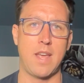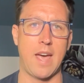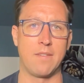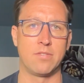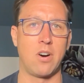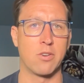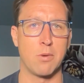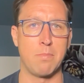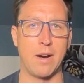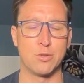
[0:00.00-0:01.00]
have longer
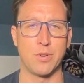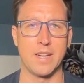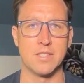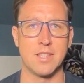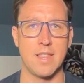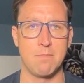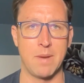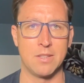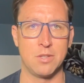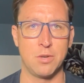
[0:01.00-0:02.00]
bowel transit than
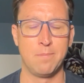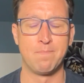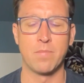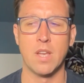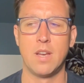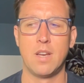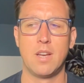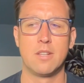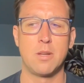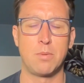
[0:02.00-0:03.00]
men do.
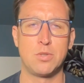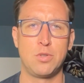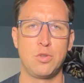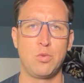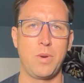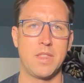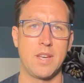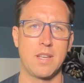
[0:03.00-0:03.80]
Number two, we think